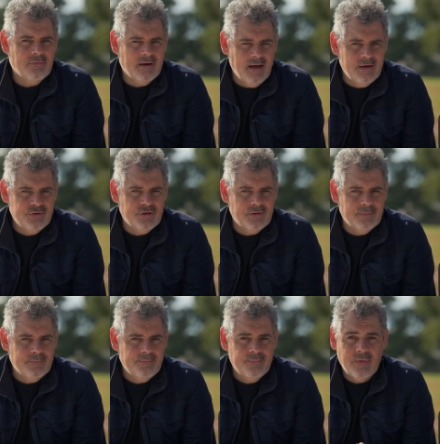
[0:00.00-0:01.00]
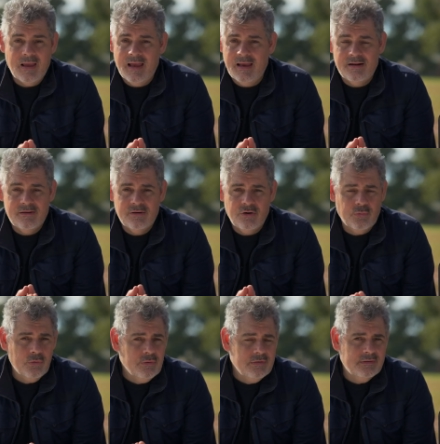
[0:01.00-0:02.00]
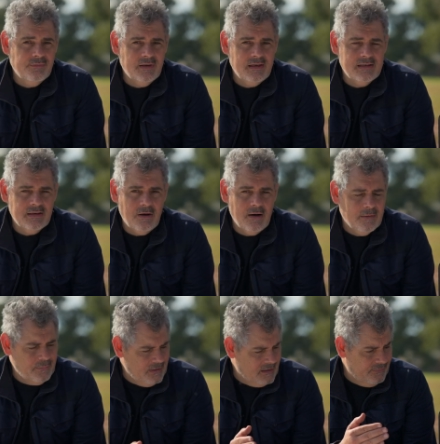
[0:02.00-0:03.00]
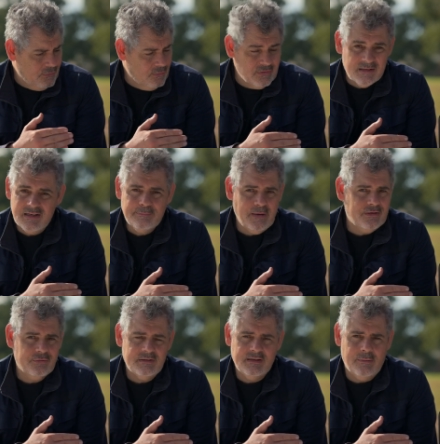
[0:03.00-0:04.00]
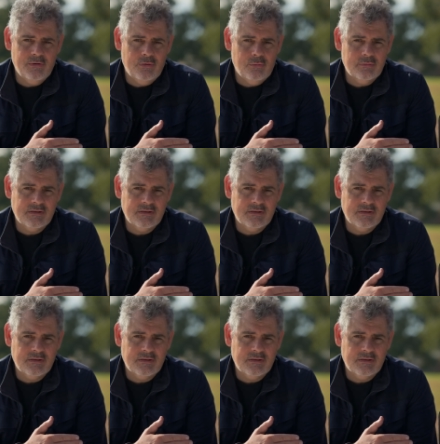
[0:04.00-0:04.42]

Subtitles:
creation and crews of any type, and of course these batteries come in all